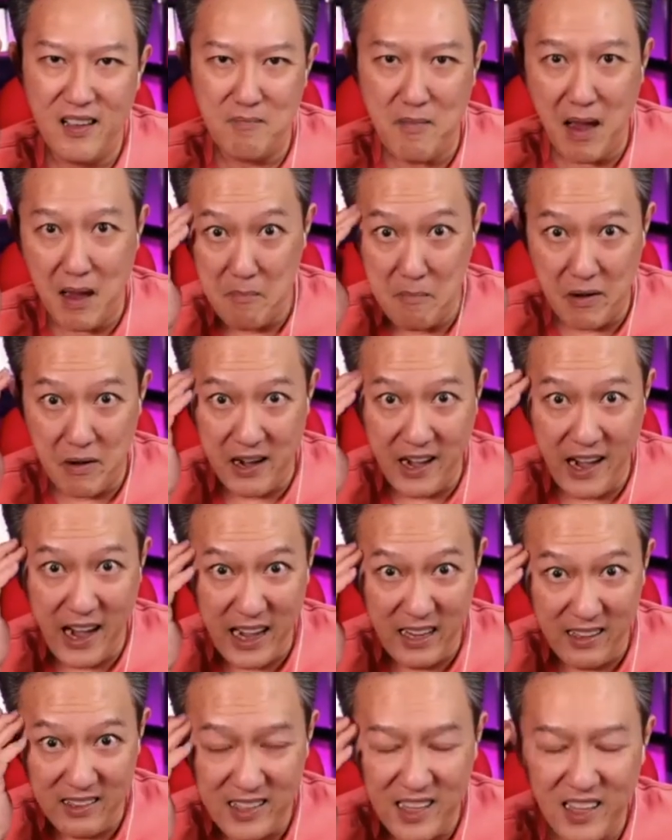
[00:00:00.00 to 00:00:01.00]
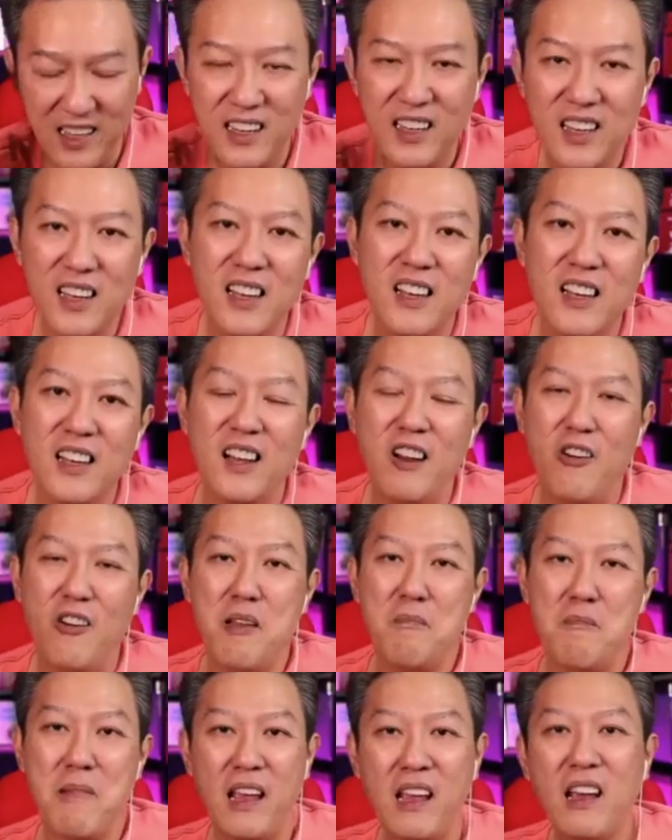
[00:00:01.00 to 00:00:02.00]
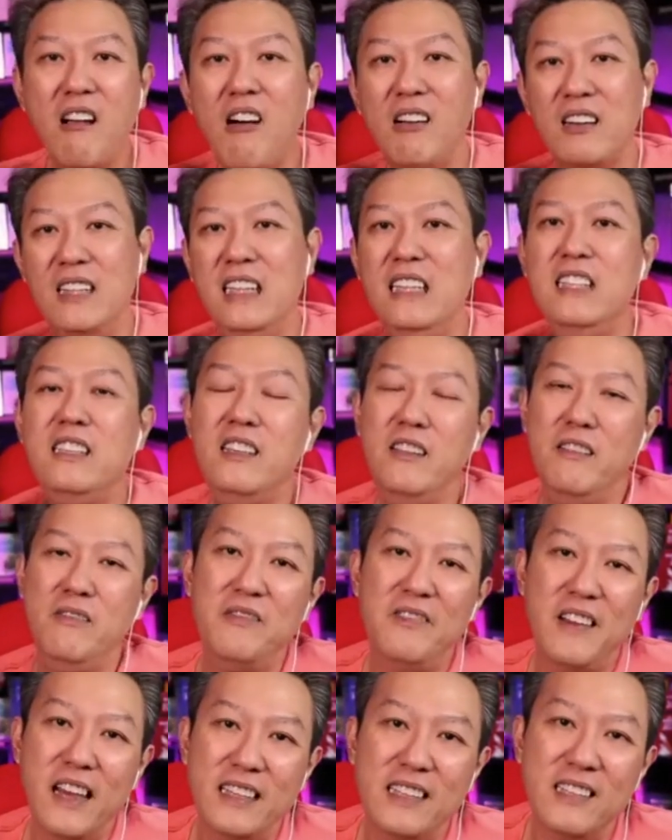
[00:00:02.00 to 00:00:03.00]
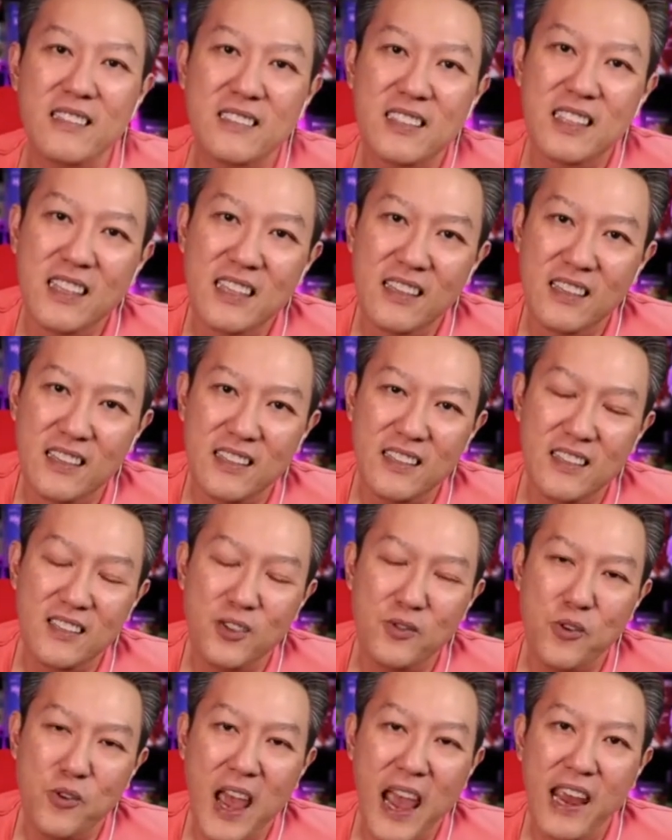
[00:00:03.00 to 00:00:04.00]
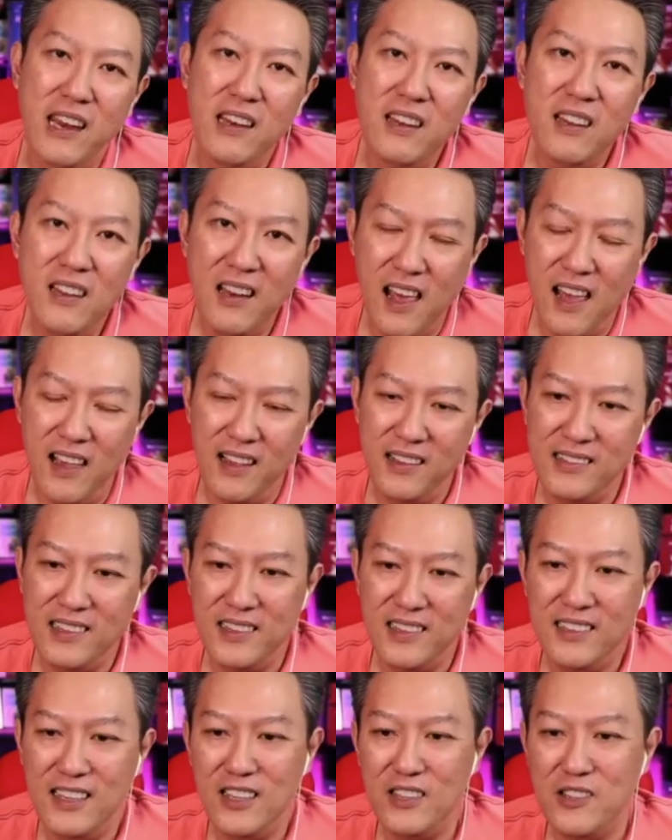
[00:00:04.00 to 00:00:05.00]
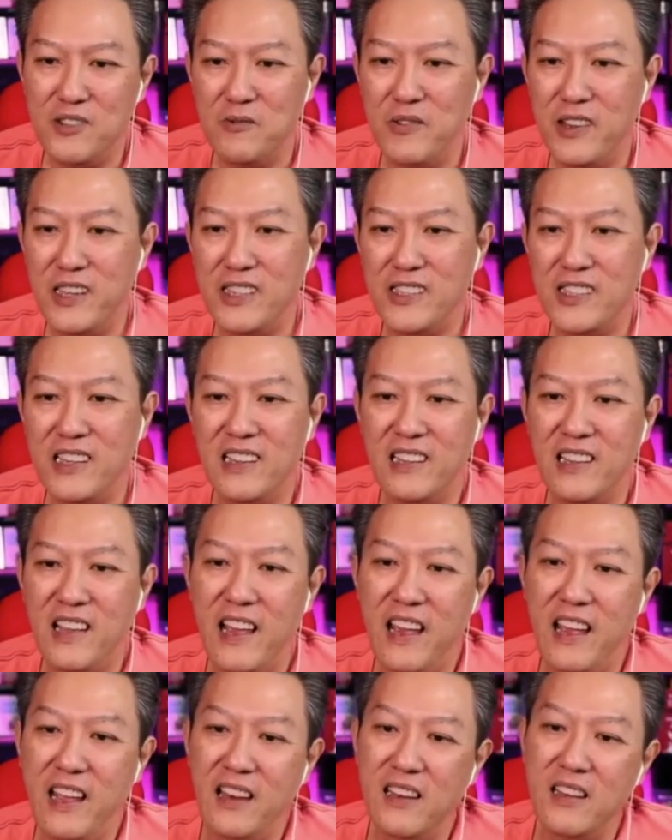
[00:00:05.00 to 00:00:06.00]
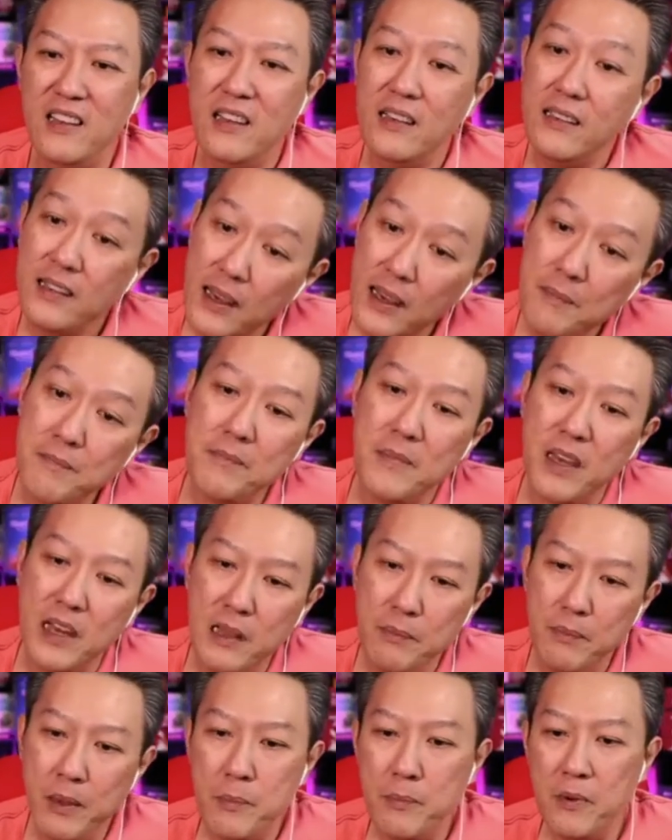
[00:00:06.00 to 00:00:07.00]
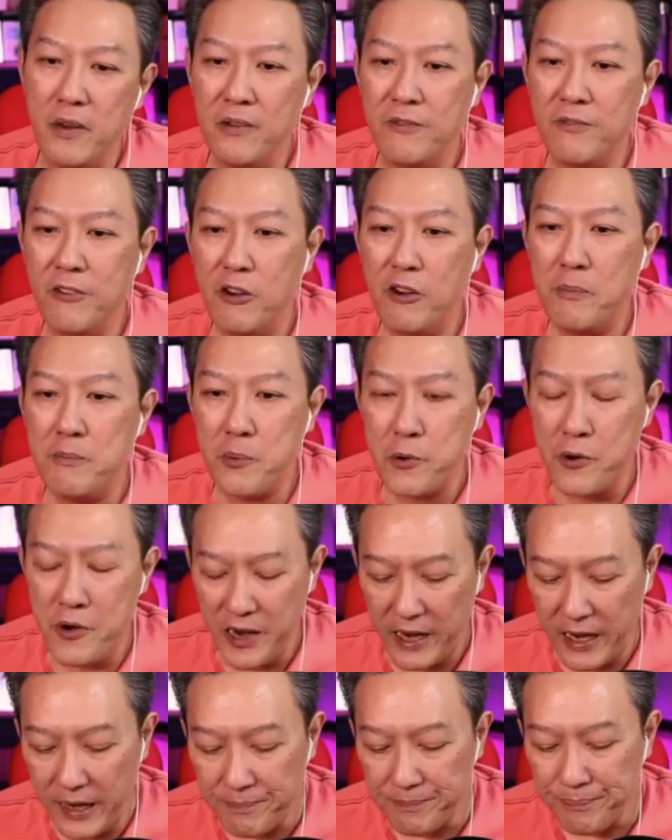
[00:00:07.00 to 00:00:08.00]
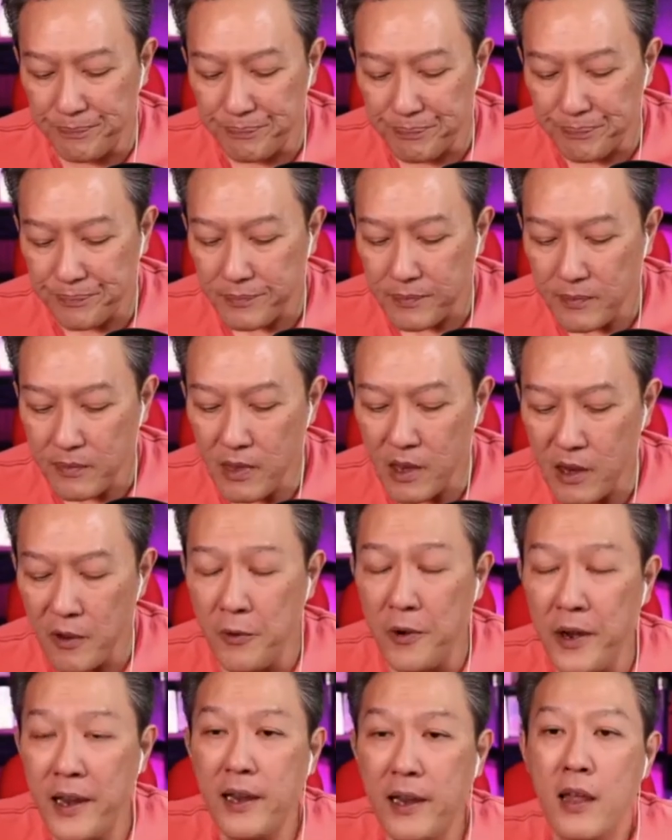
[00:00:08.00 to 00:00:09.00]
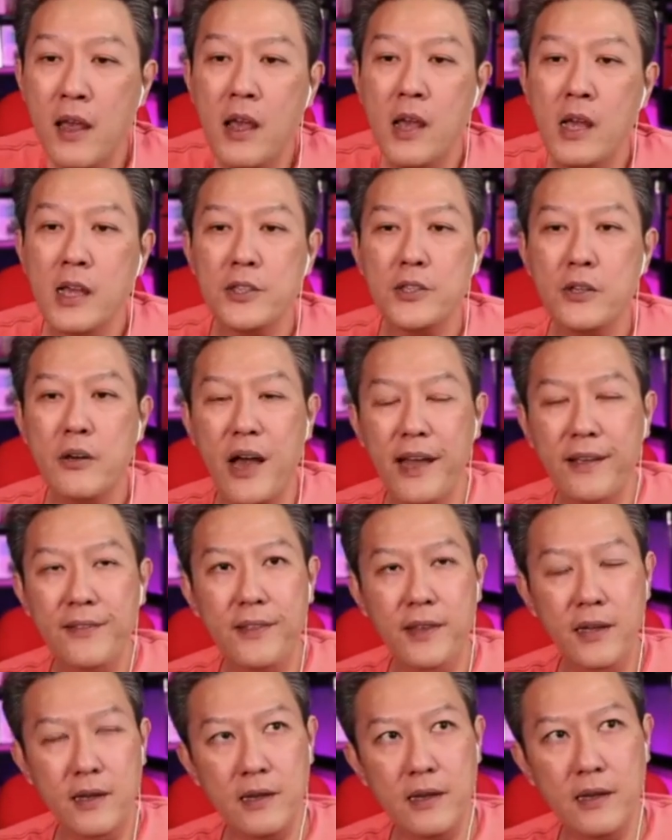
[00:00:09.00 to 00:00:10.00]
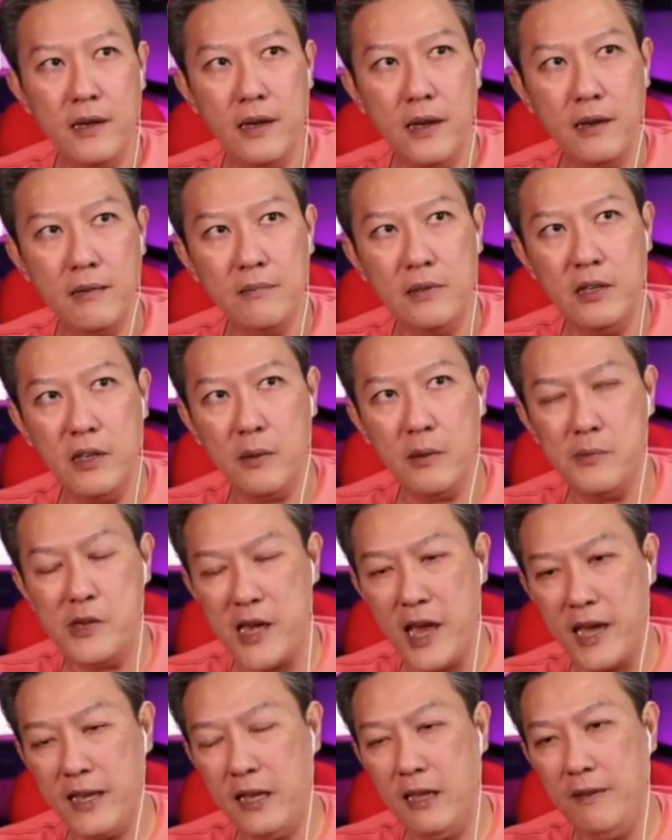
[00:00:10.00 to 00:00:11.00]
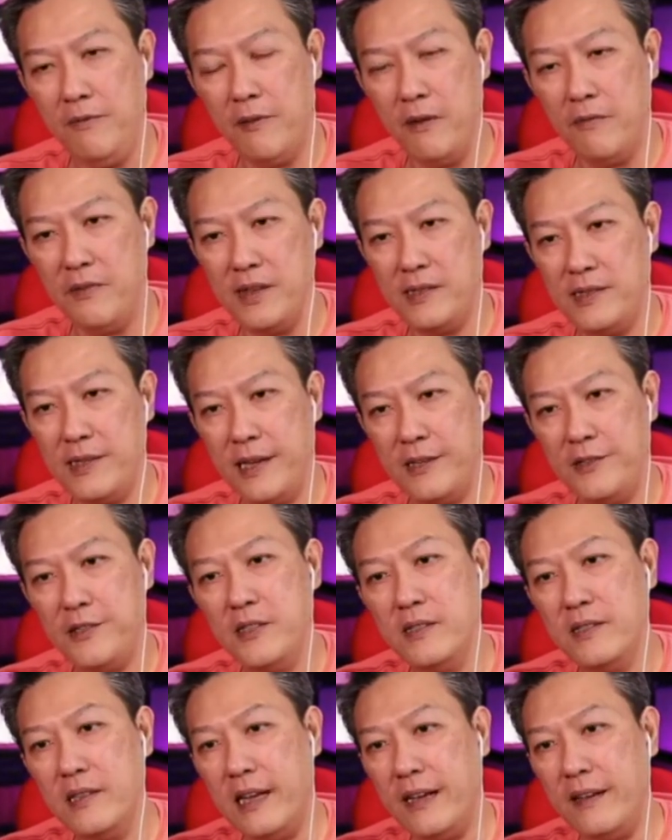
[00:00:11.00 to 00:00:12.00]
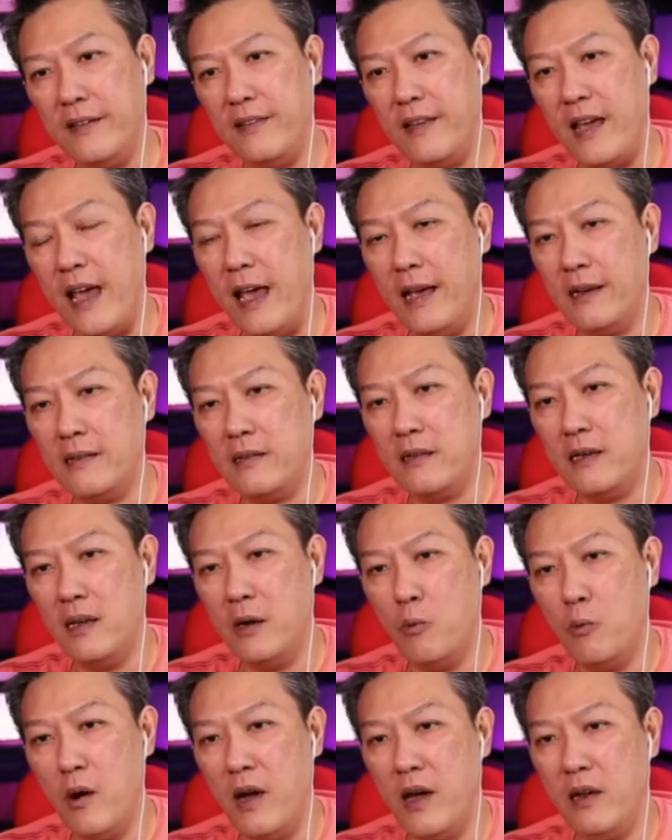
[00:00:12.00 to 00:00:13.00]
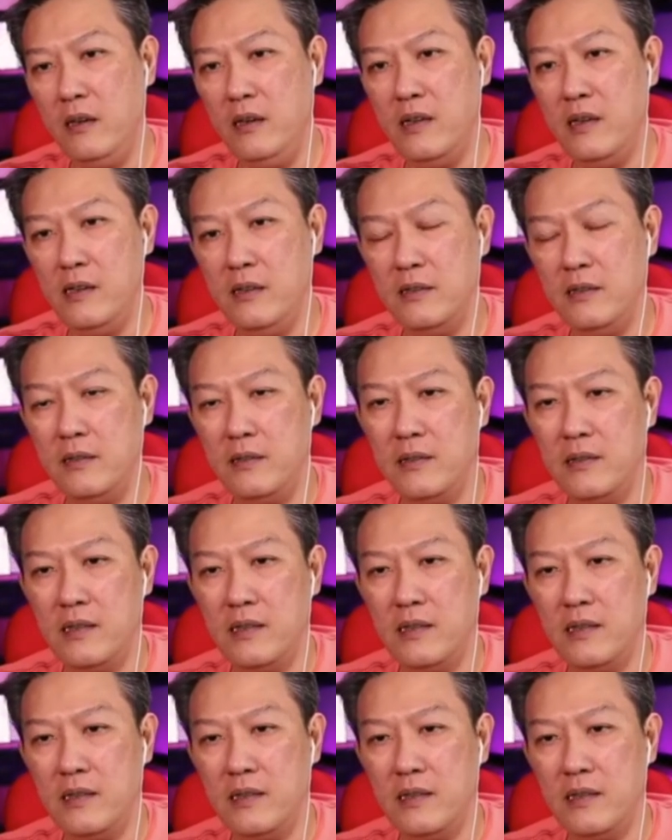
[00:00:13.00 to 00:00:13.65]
brain, all right, my cognitive faculties to analyze the situation. And many people fall prey. All right. So I think the objective of a session like that, one is